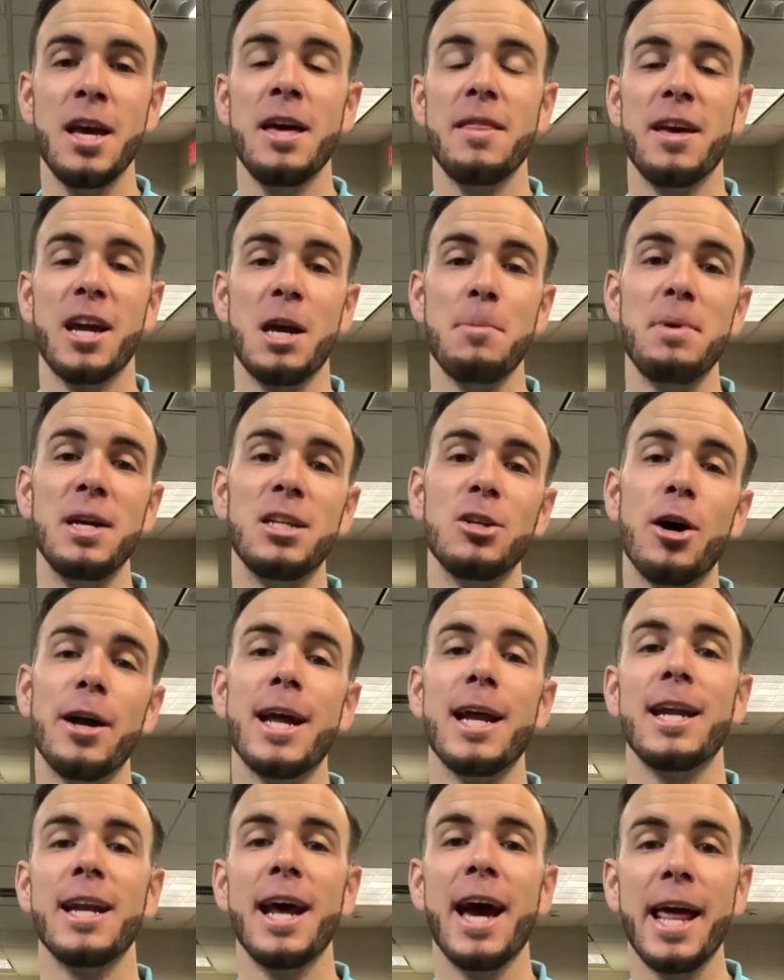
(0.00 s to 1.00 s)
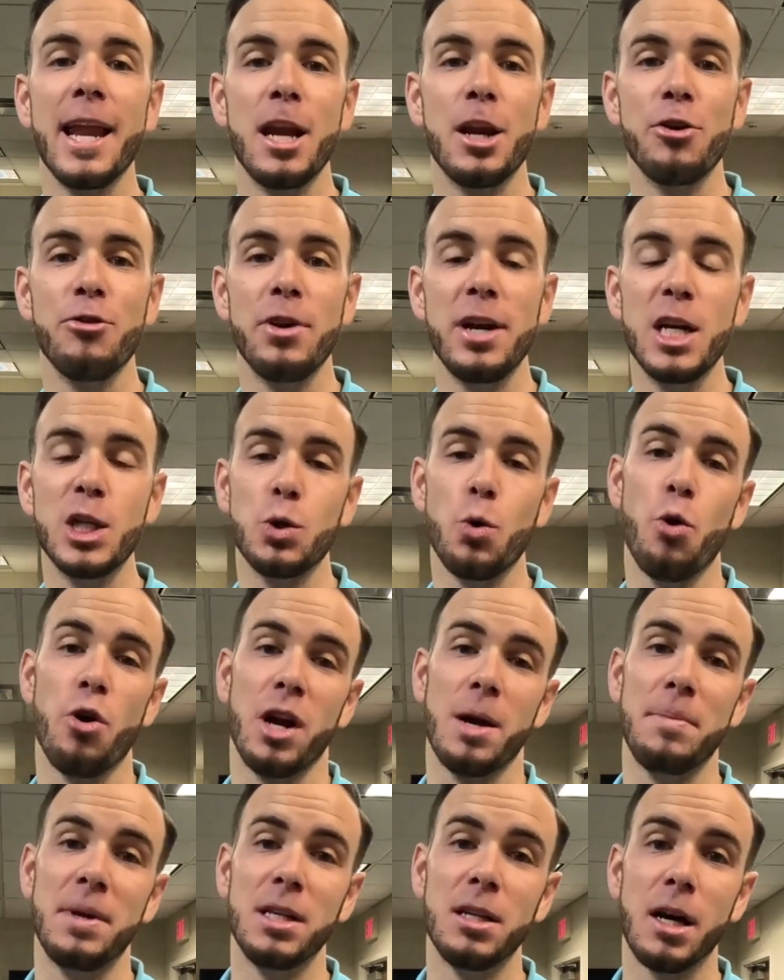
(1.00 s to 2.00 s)
that can be done at 90 degrees or it can
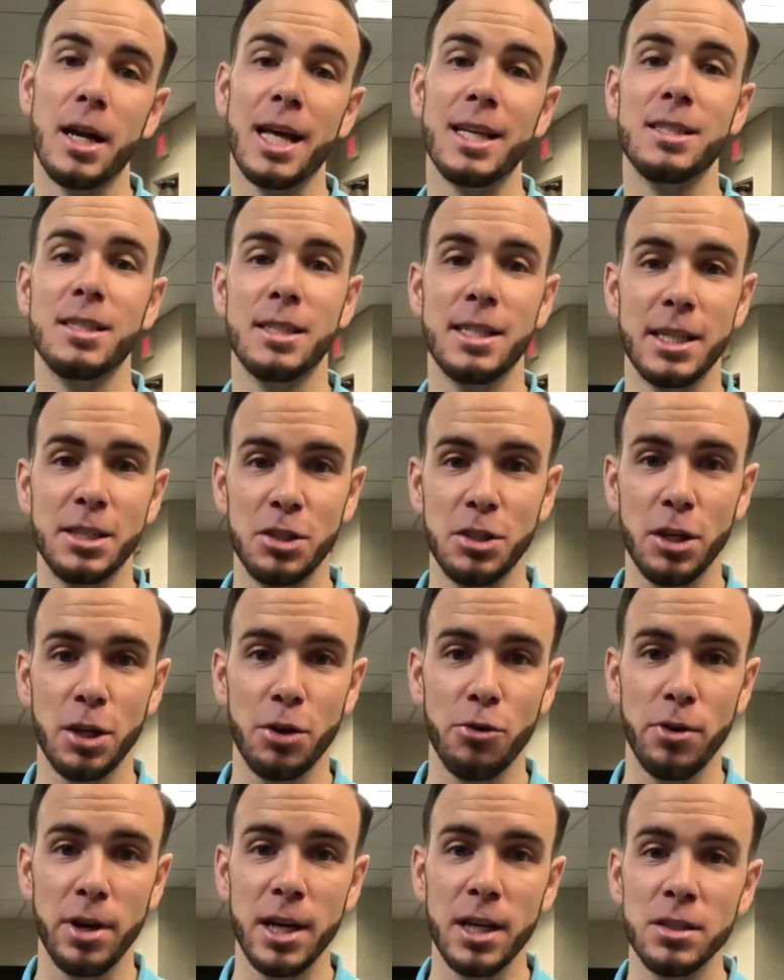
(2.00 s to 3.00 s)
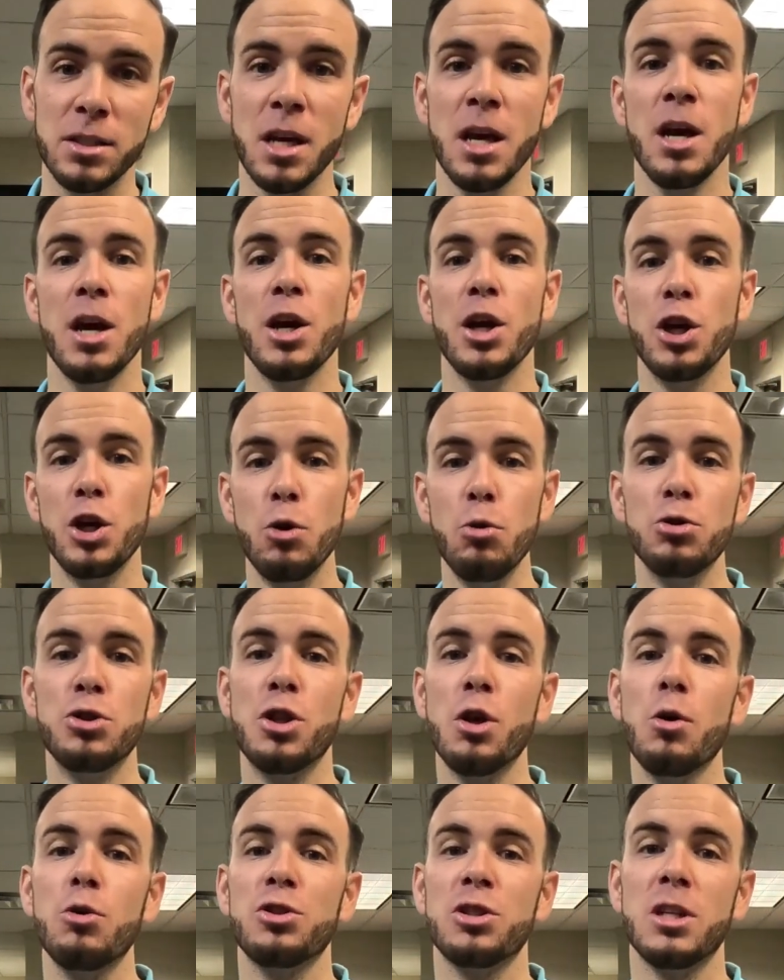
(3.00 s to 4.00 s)
be done at 60 degrees. Use
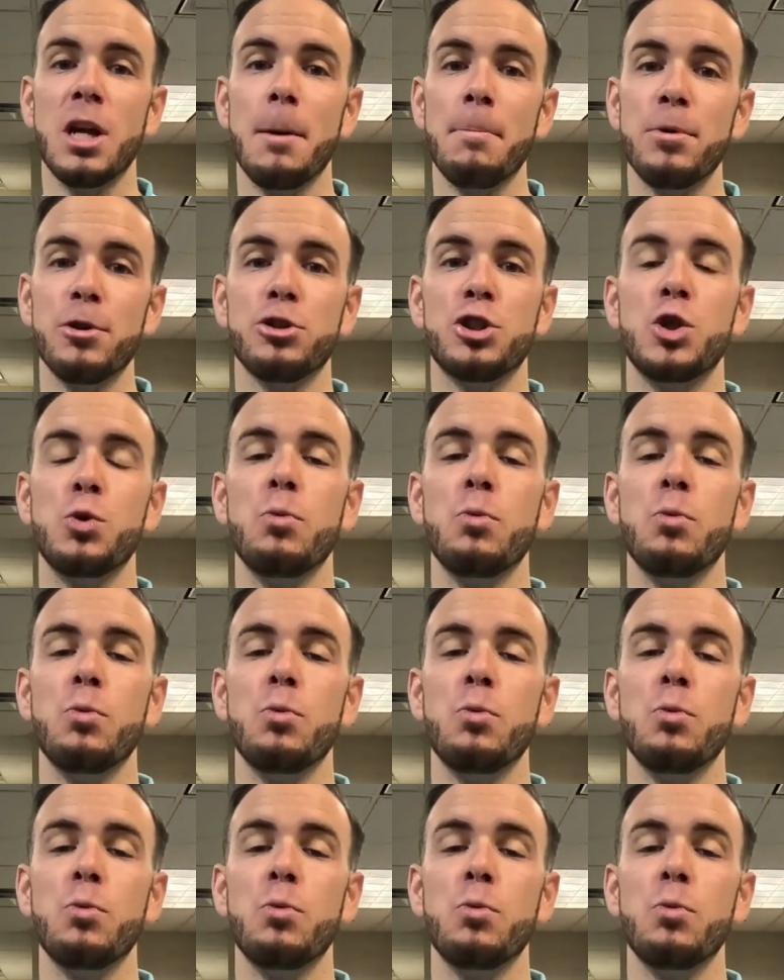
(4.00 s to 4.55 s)
those numbers to